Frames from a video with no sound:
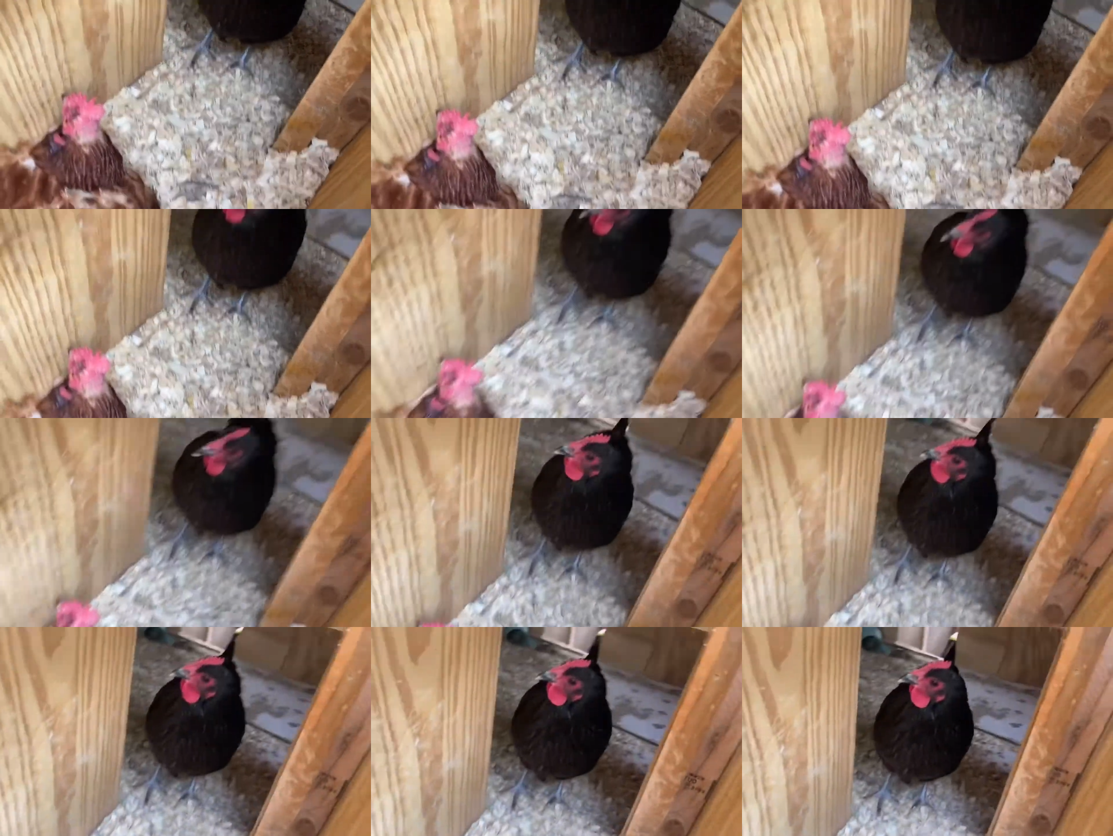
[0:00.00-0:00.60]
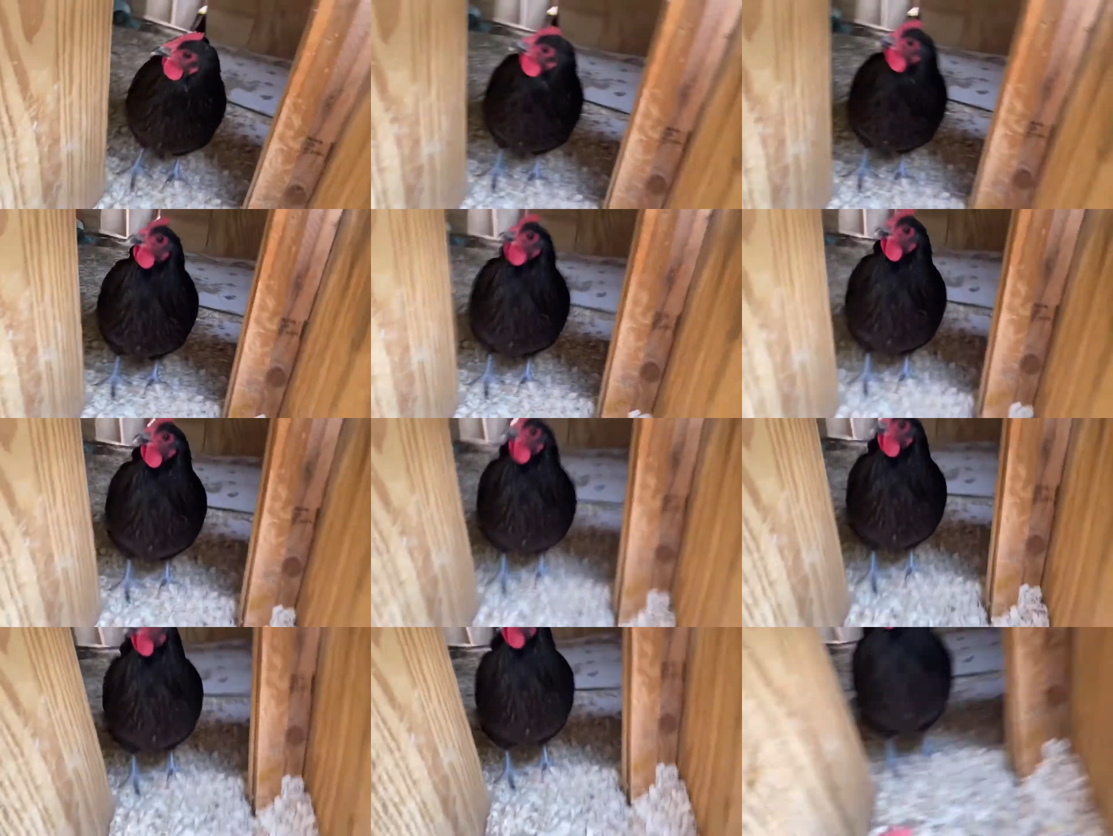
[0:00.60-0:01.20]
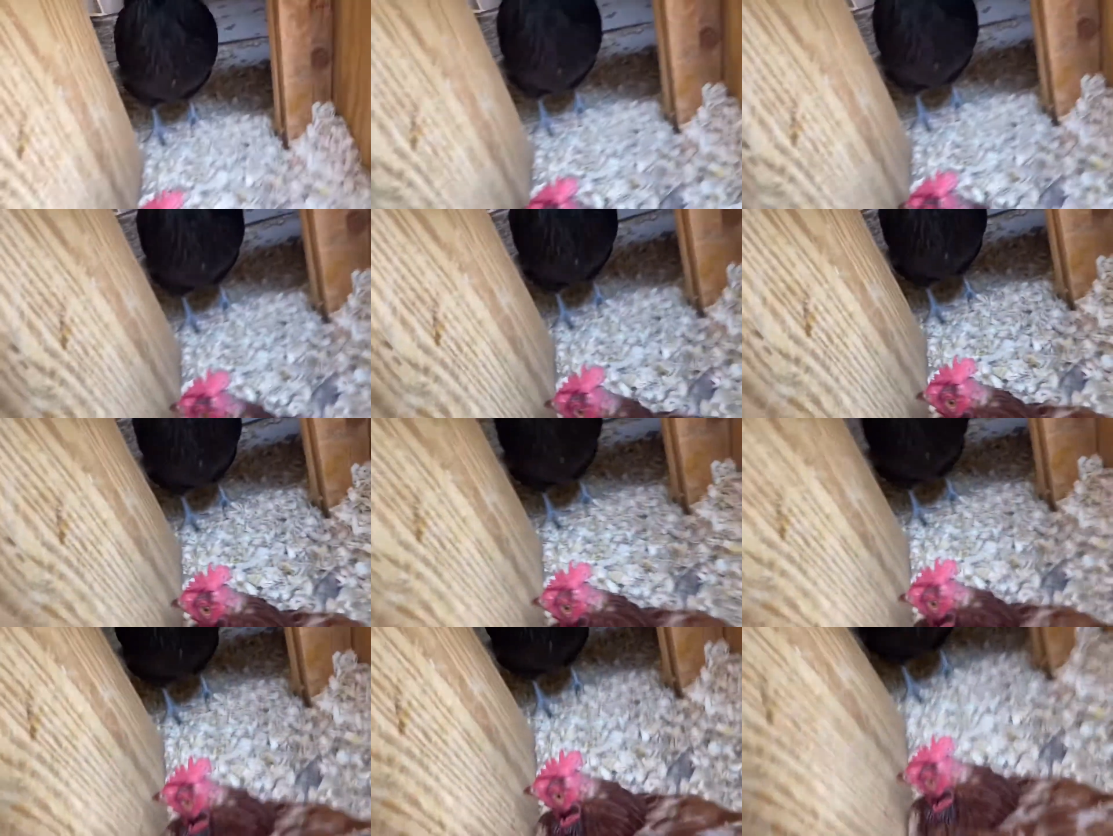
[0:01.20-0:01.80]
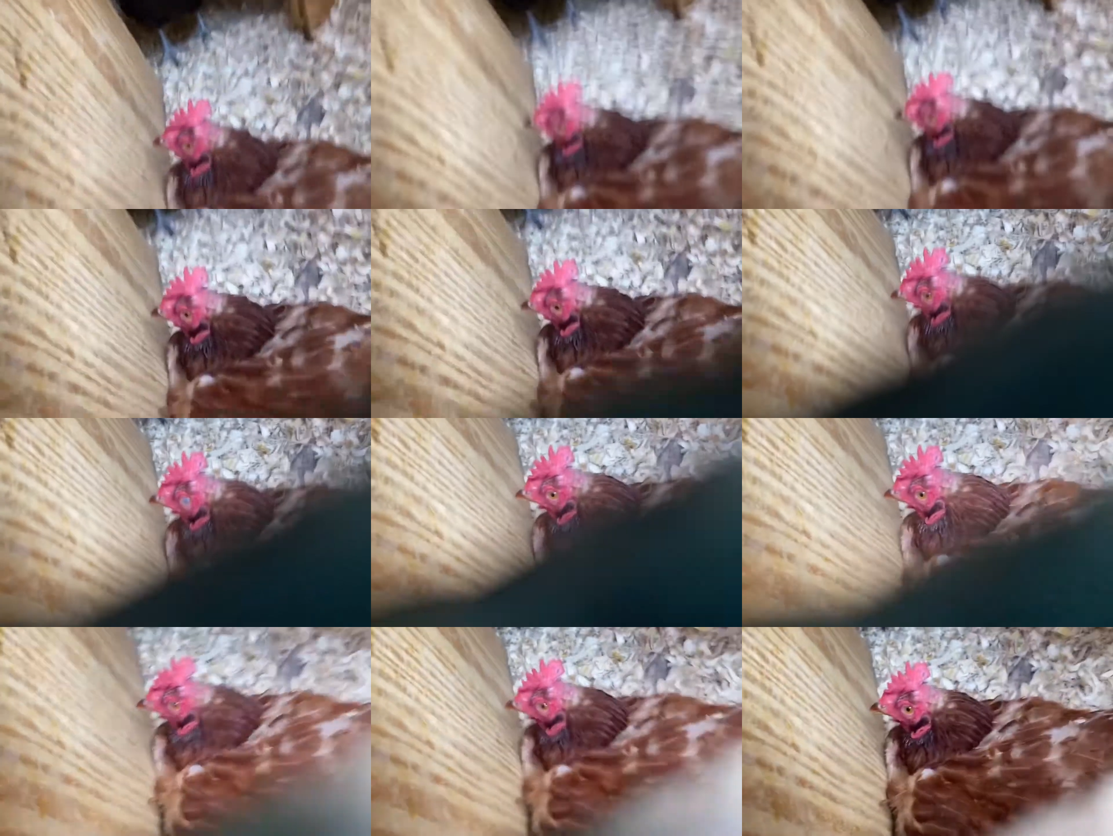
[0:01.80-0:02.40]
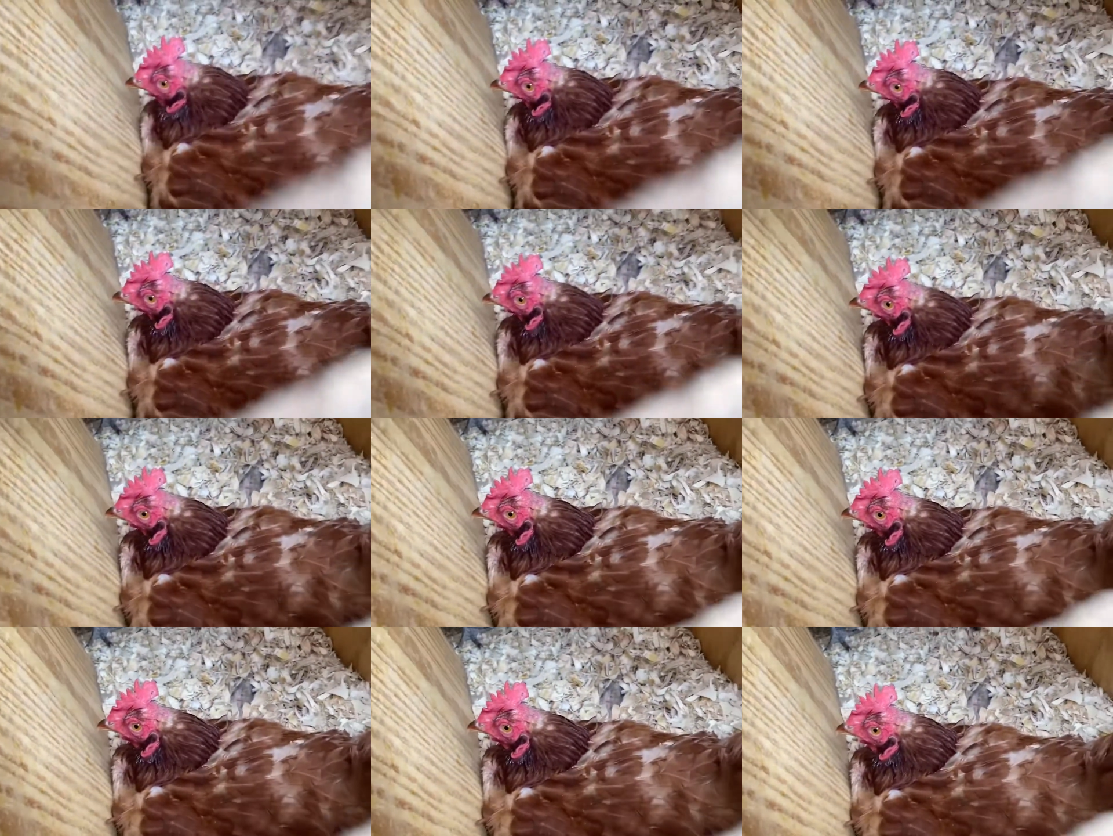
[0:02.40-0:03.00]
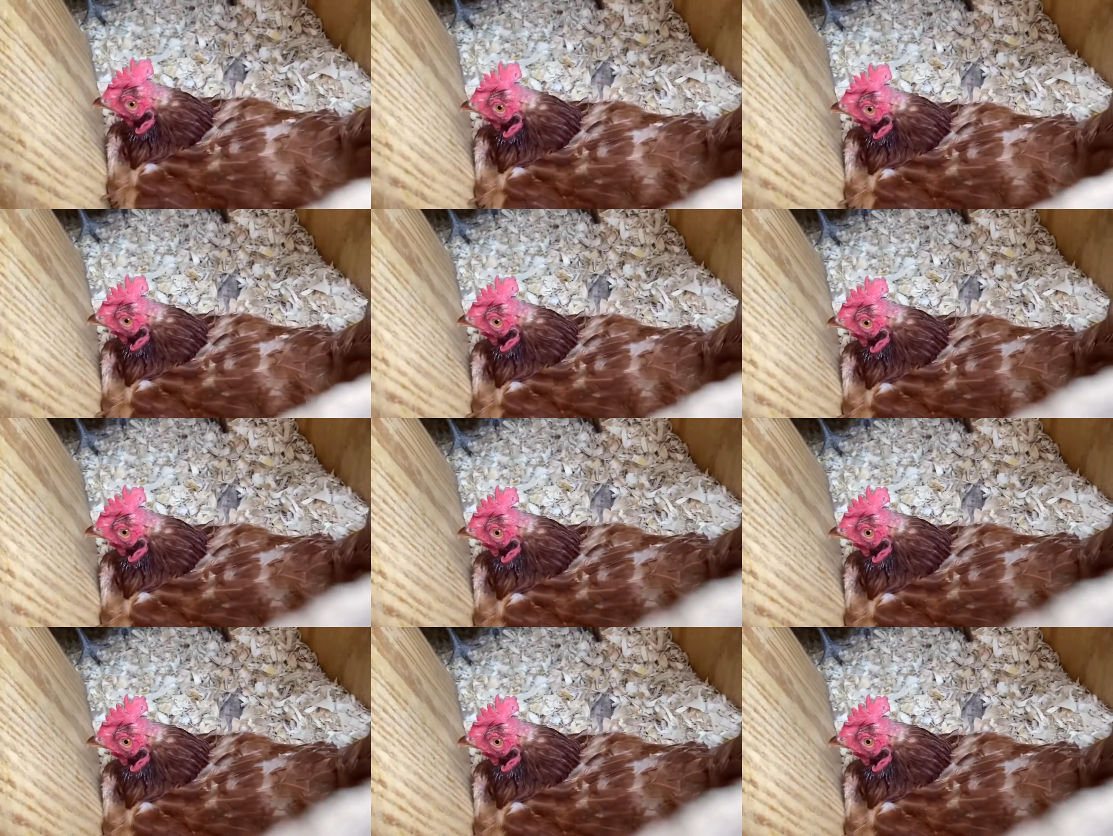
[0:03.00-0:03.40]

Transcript: No face is visible, so there are no lips to read.